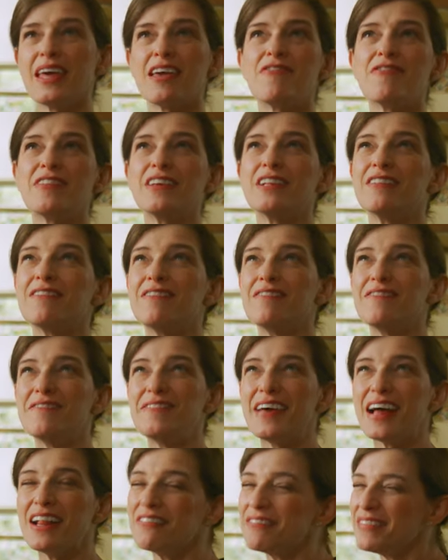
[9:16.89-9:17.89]
They feel
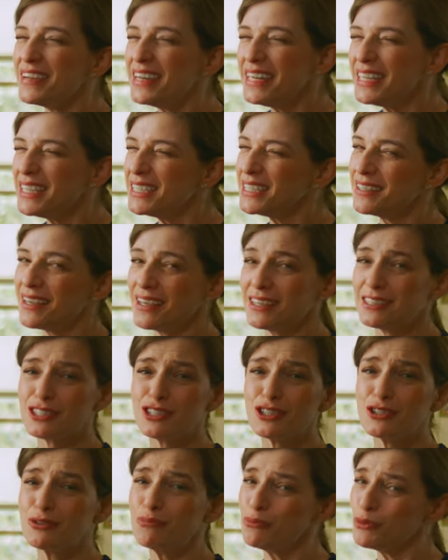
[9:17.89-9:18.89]
velvety
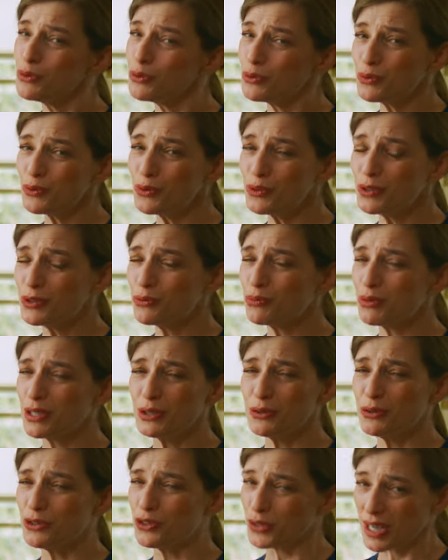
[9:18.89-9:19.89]
and smooth
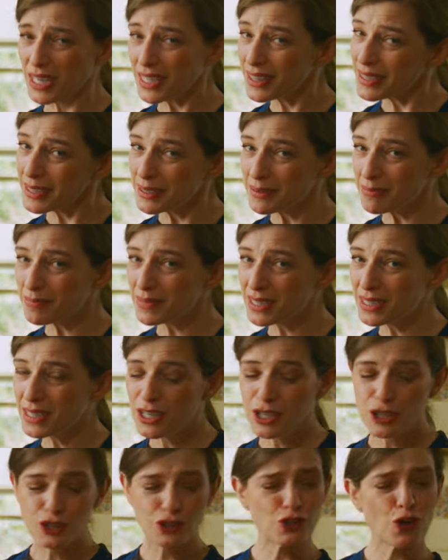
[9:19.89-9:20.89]
when you drink them.
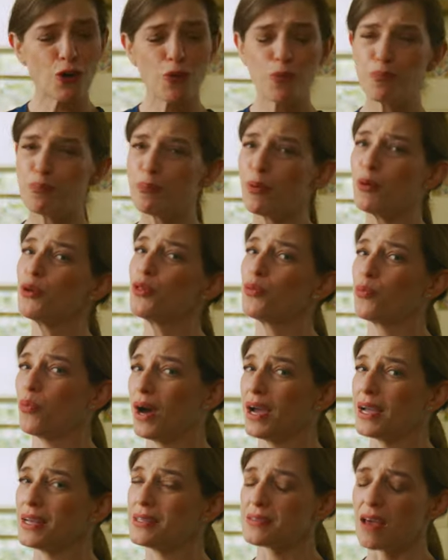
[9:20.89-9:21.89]
So both
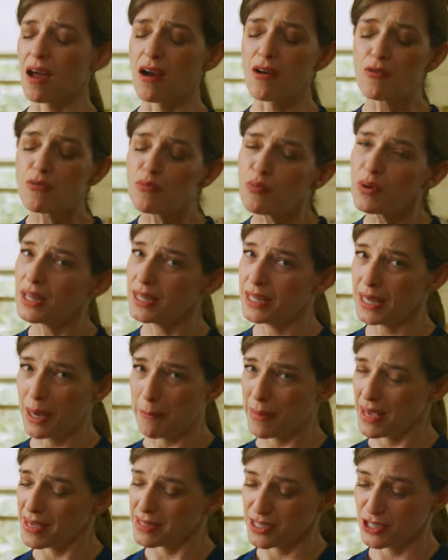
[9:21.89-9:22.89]
wines are really
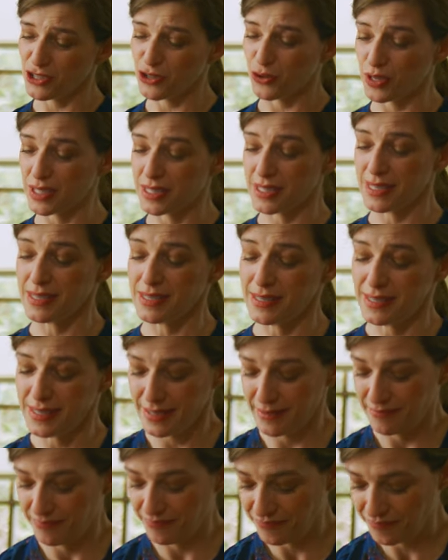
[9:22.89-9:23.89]
amazing choices.
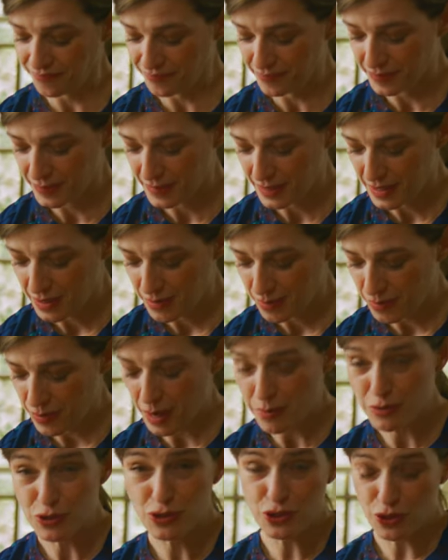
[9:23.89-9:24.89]

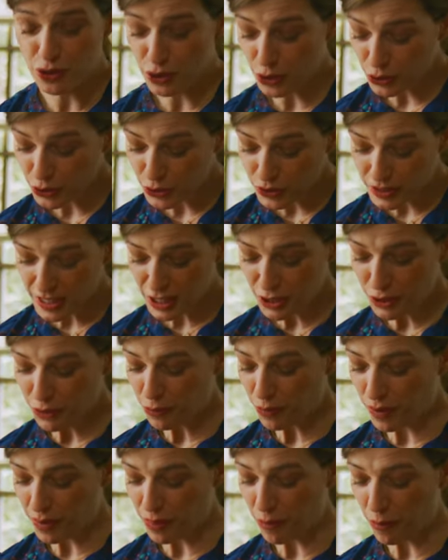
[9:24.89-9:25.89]
But I'm just gonna
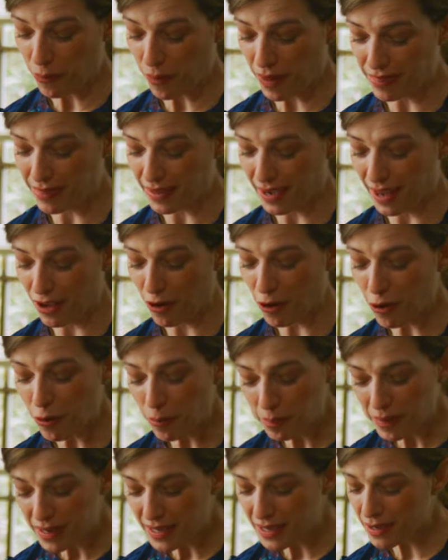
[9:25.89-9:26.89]
continue with the one that I
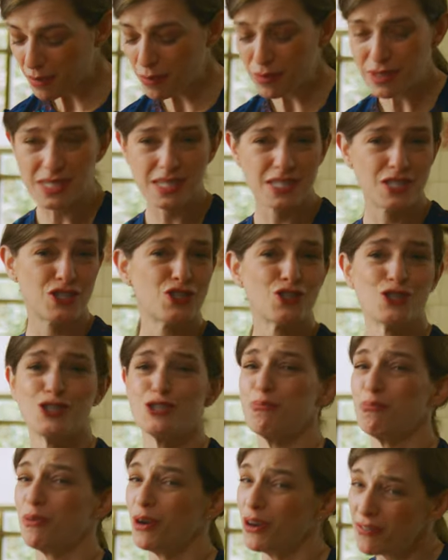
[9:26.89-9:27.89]
opened, which is
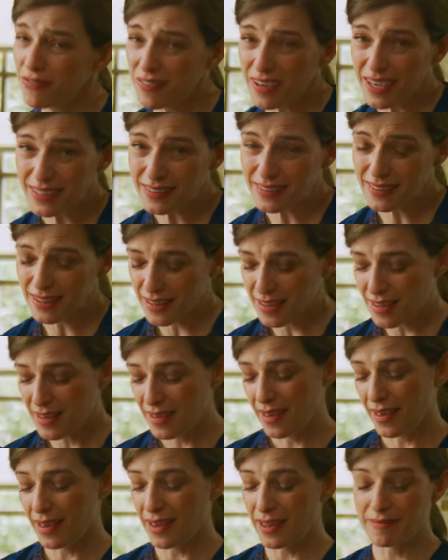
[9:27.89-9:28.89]
just perfect
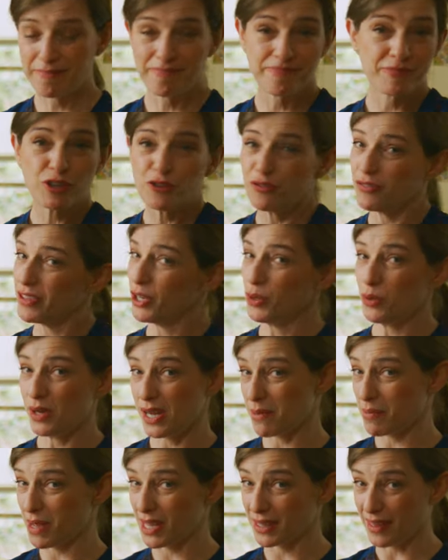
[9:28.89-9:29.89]
and continue
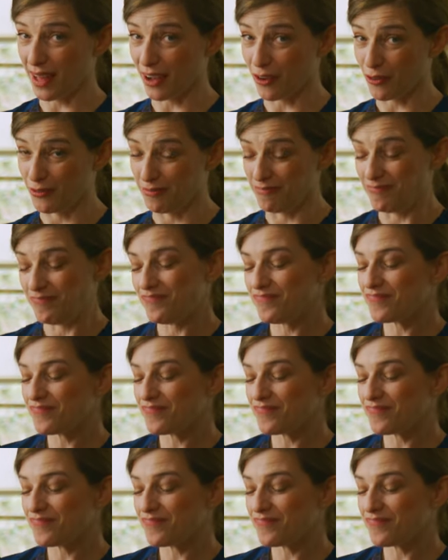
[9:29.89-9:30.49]
eating my taco.